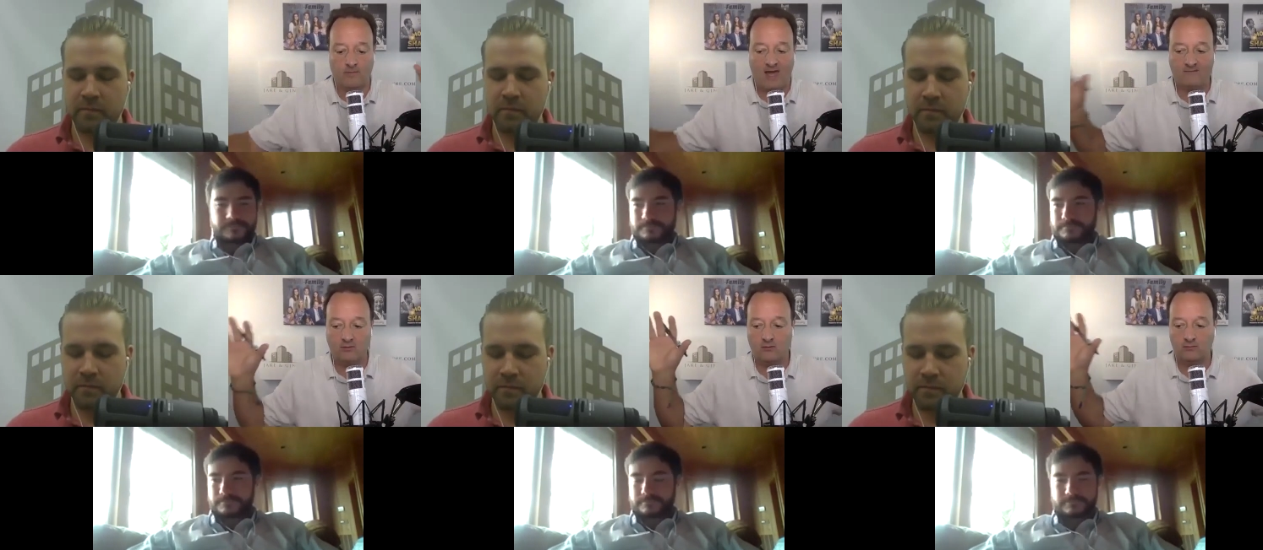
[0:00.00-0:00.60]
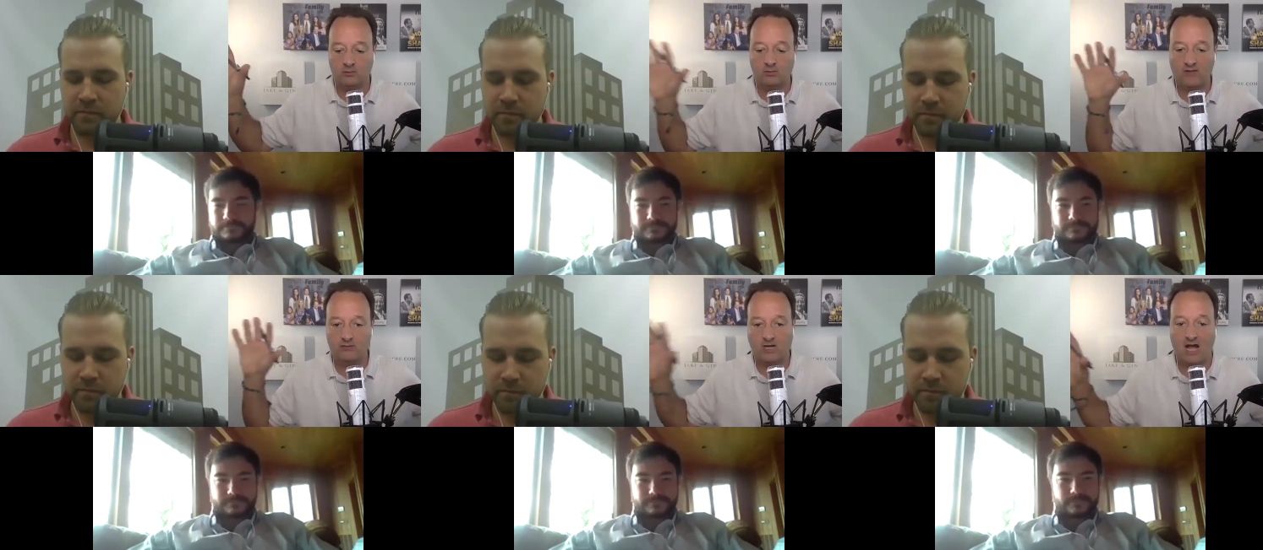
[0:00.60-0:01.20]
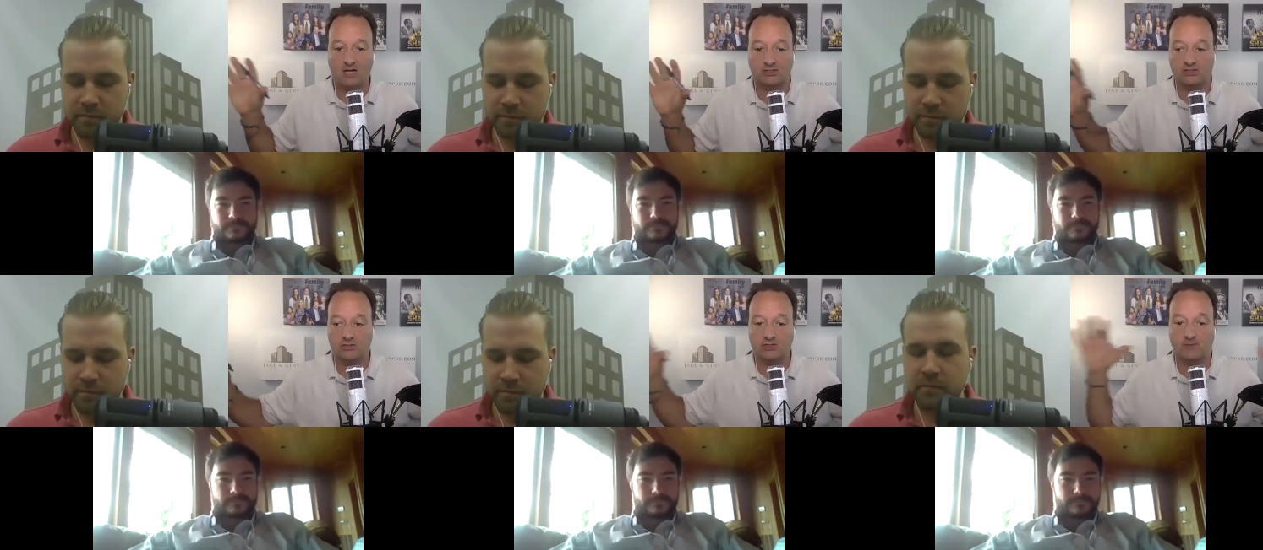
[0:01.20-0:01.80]
Speaker 1: have your, you live in the
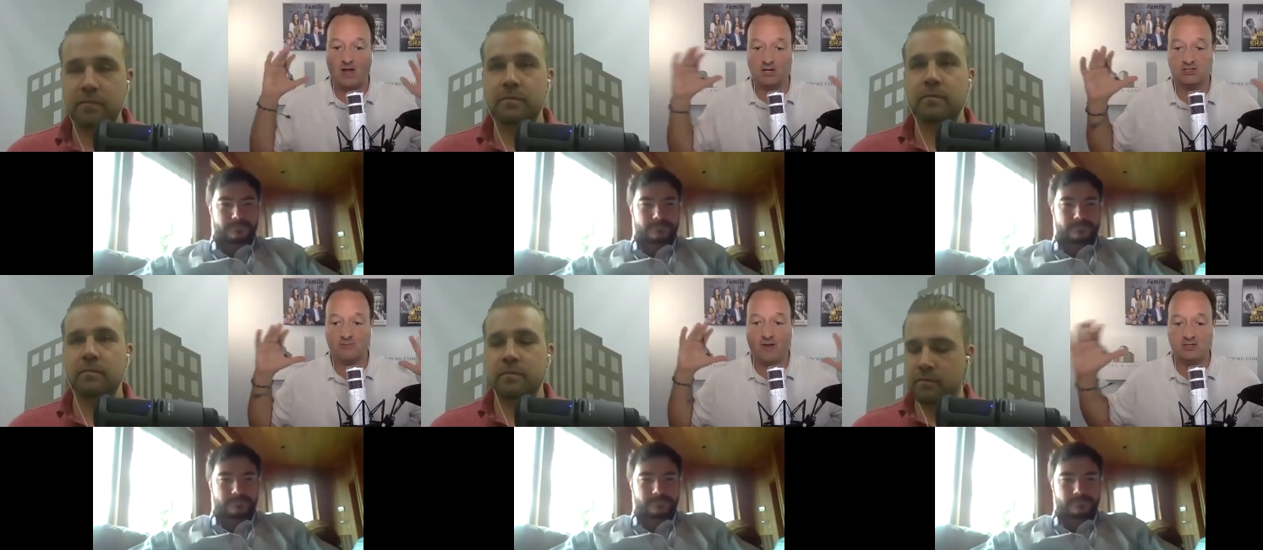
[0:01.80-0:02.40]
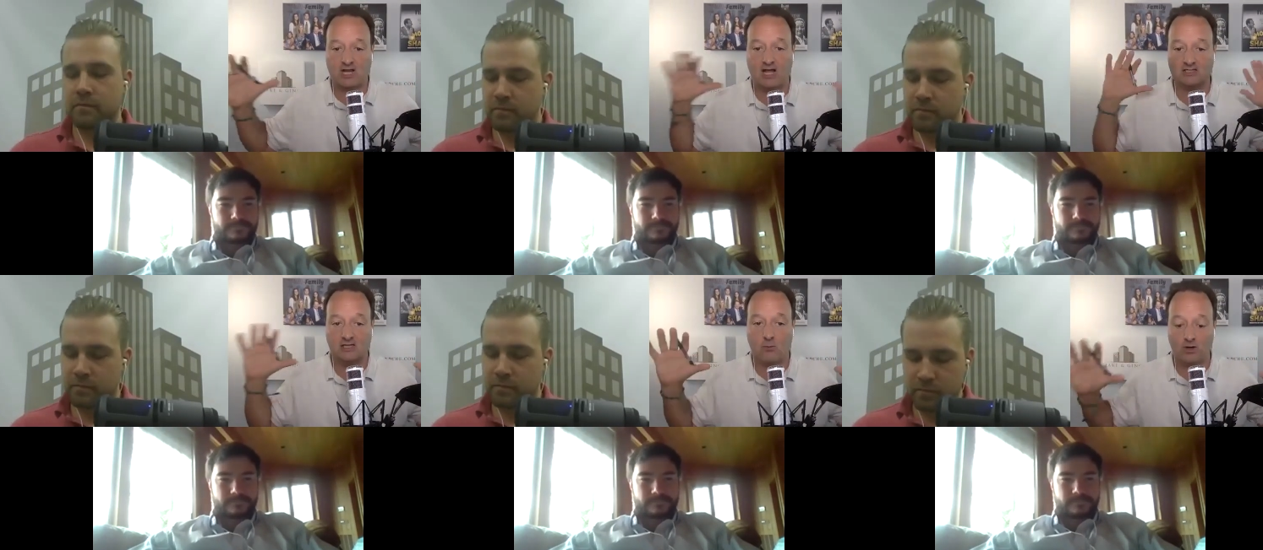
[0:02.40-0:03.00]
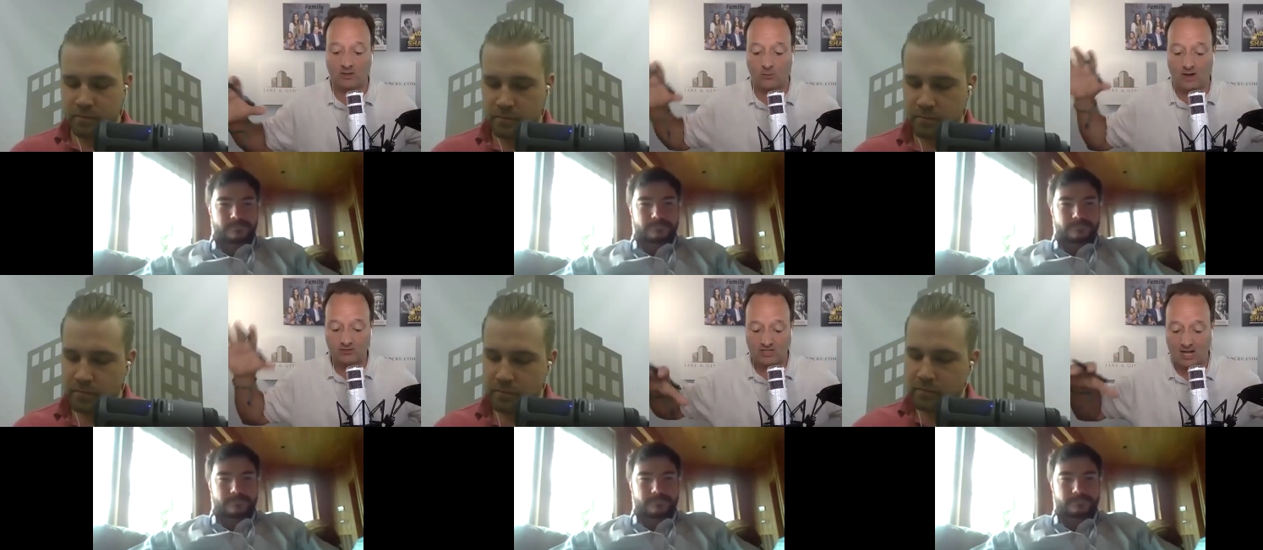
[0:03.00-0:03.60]
conscious, your subconscious mind is constantly working.
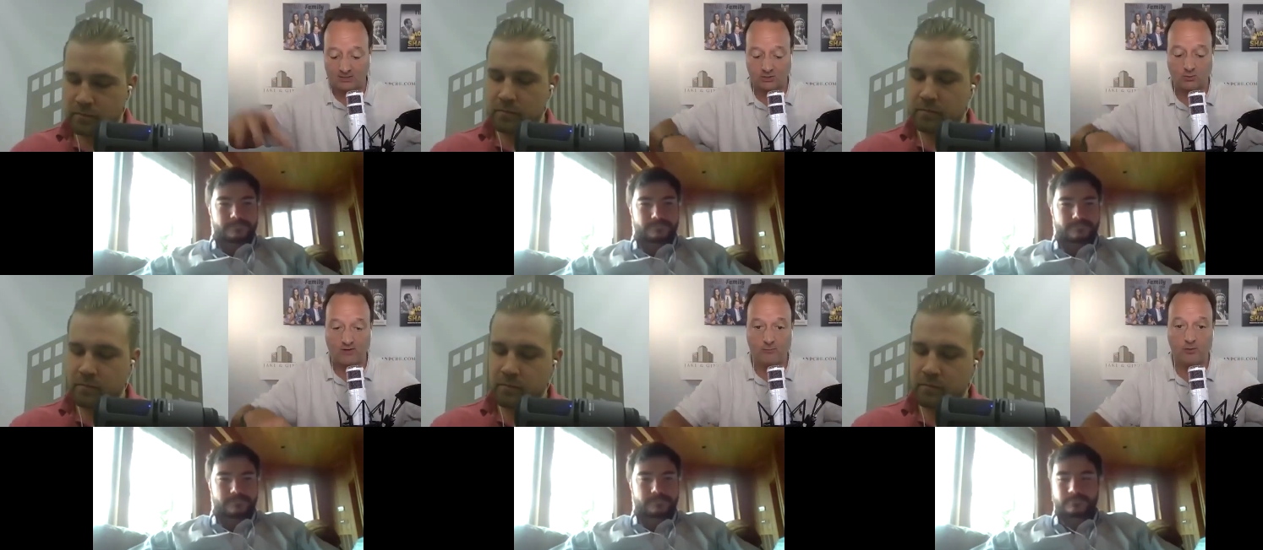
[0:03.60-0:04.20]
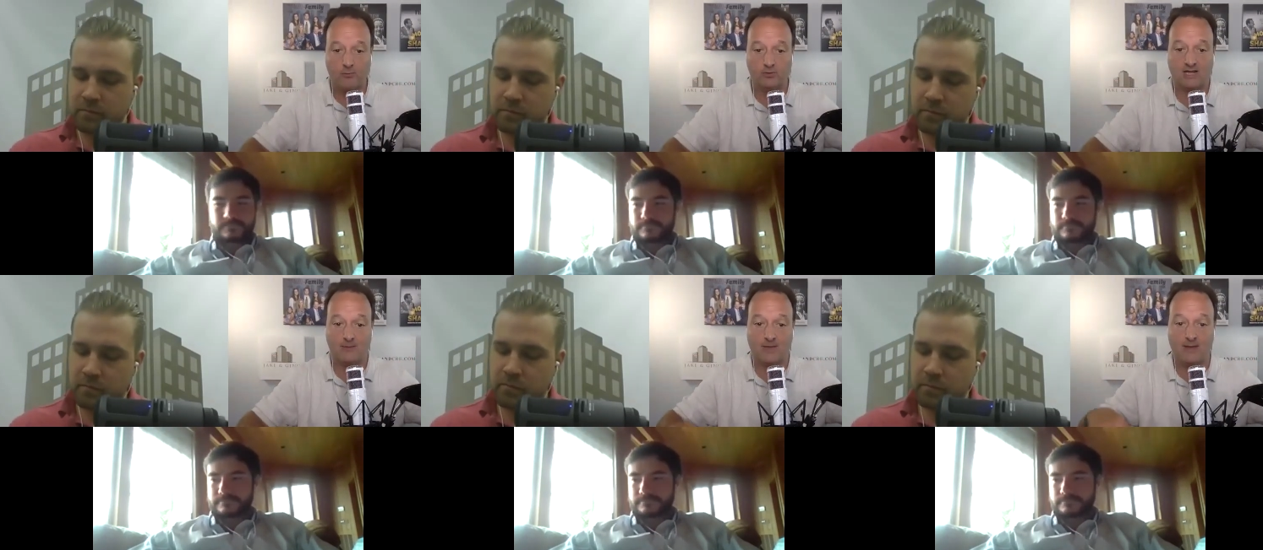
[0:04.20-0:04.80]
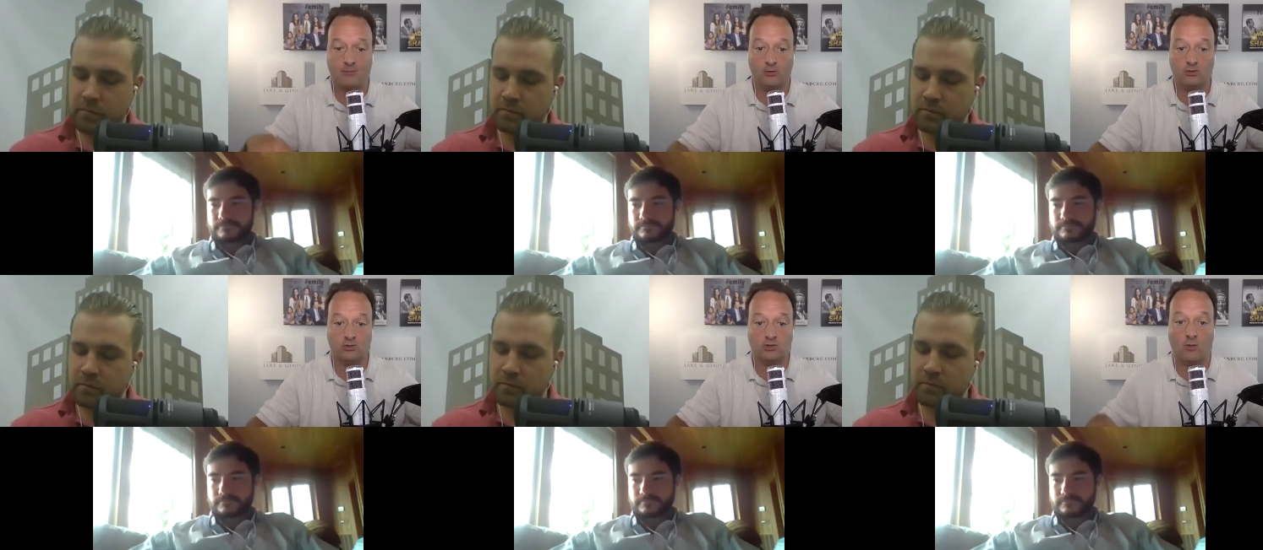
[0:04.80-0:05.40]
Whatever's conscious, whatever you put down on paper, you
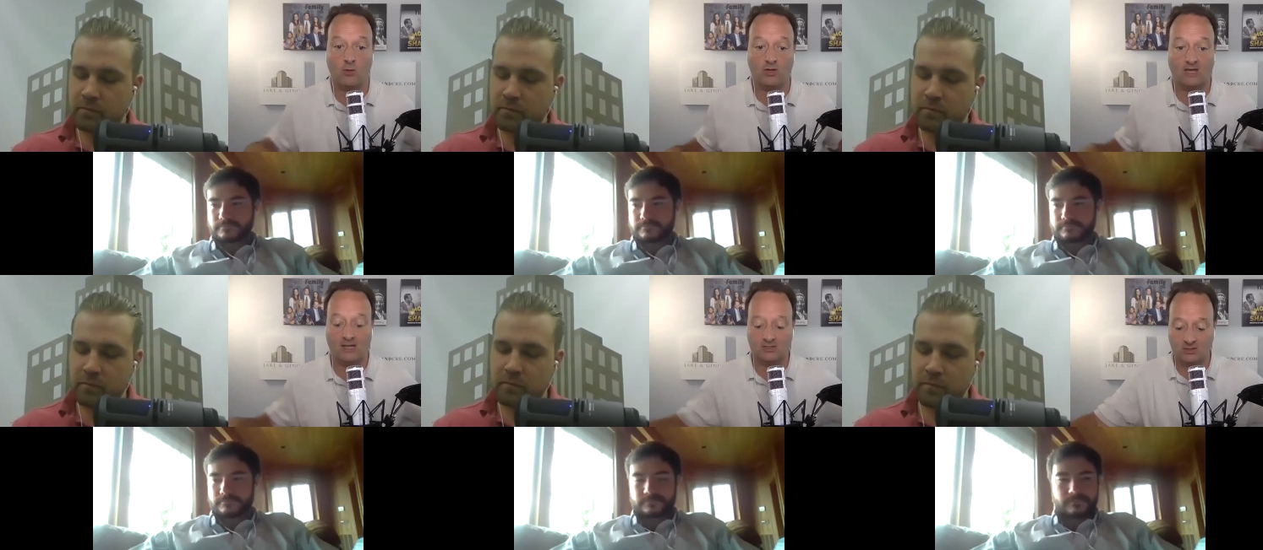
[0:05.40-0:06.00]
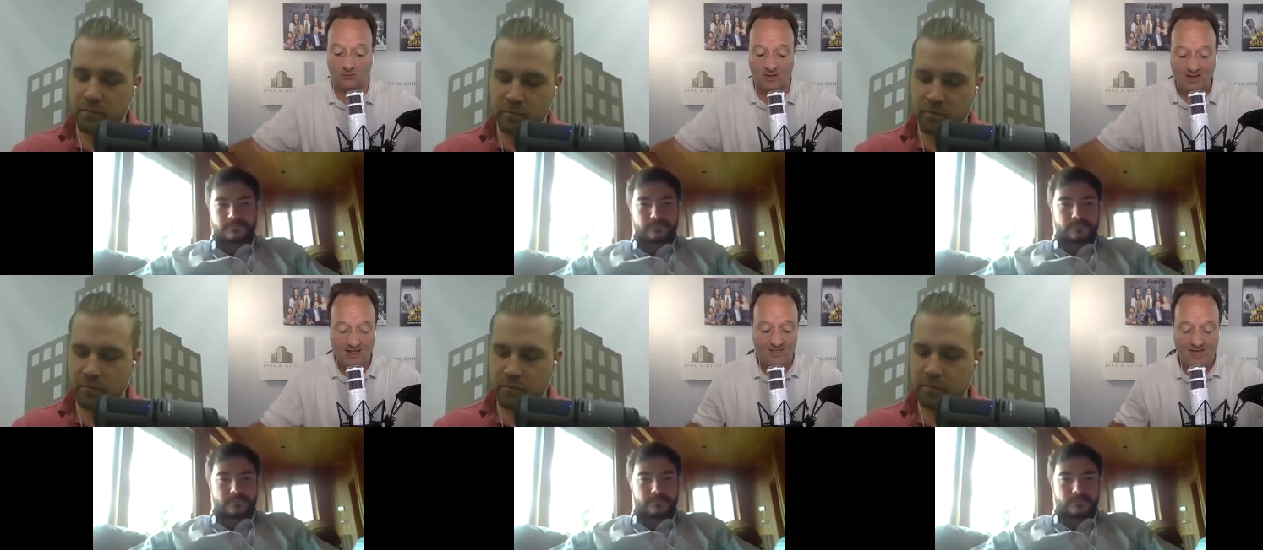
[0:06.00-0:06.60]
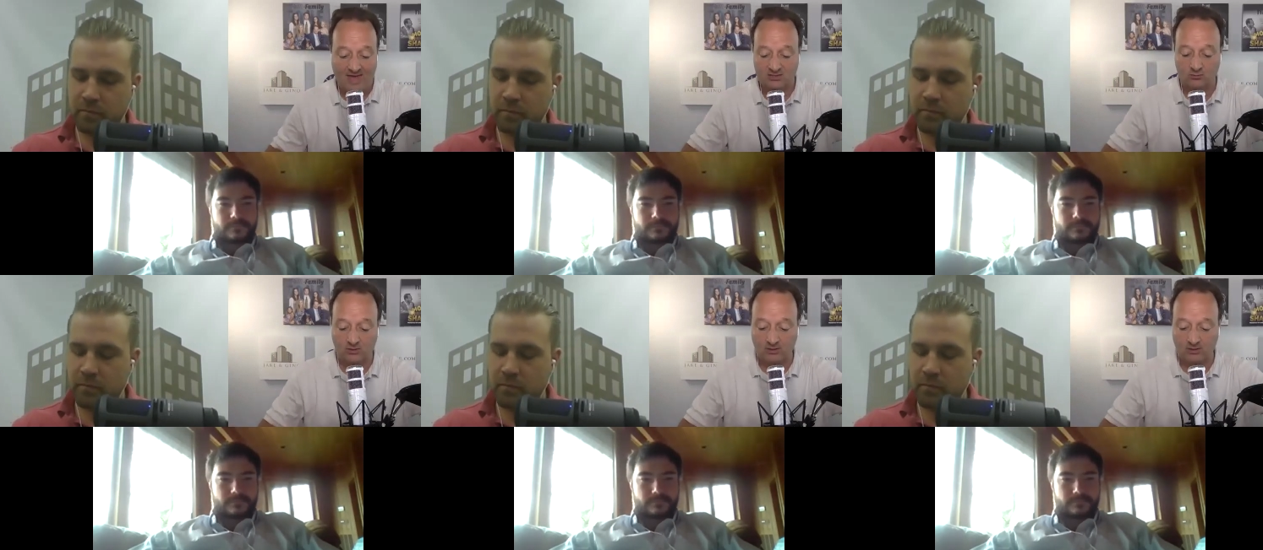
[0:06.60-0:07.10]
start working on. So that is really